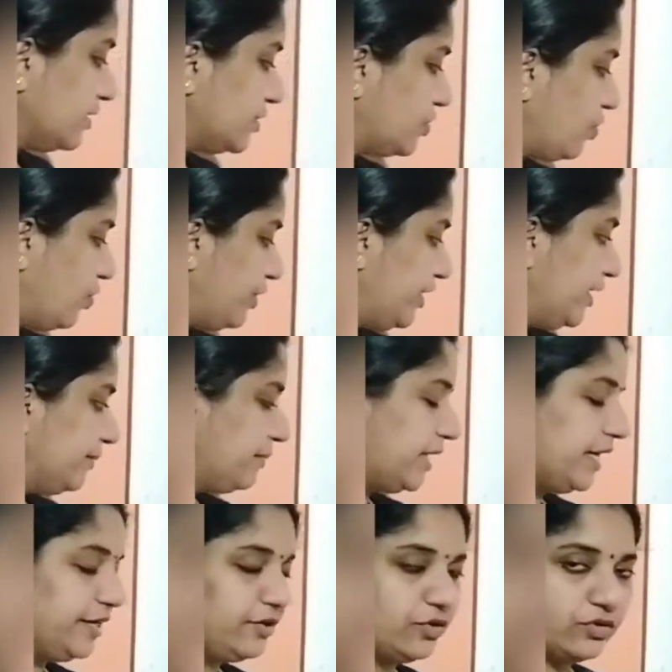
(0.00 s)
Sodium
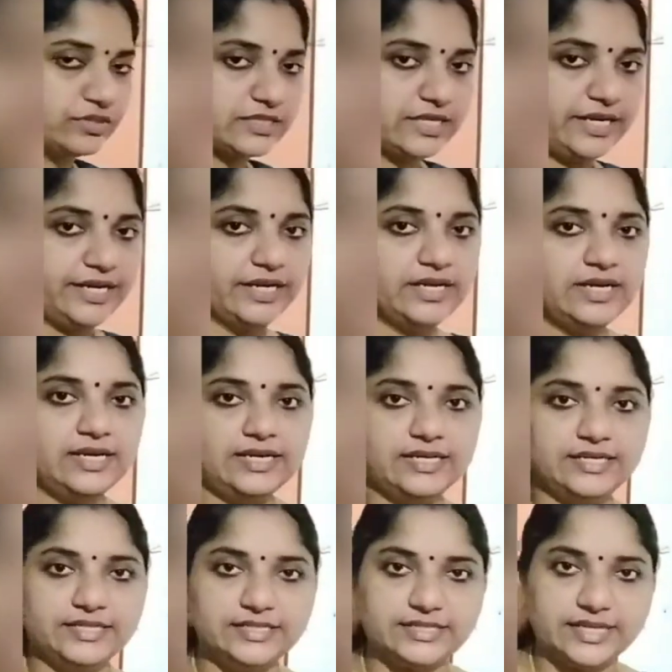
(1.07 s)
hydroxide.
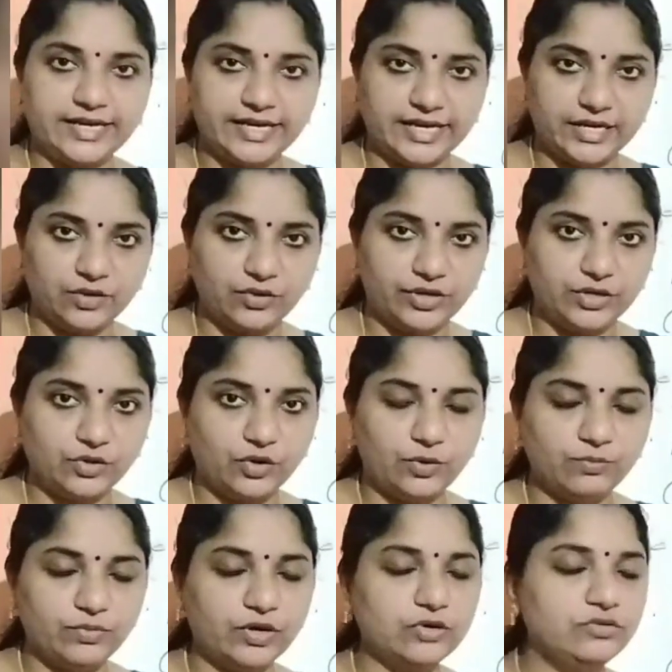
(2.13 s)
It is an ionic
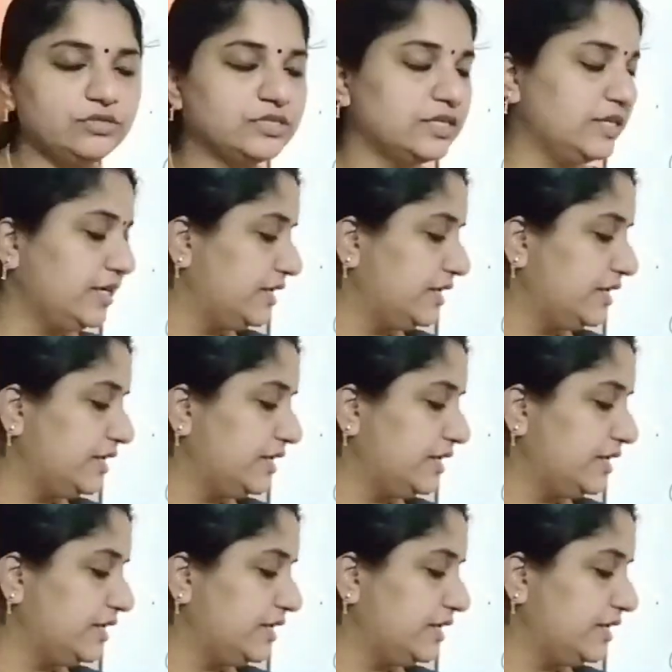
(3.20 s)
compound.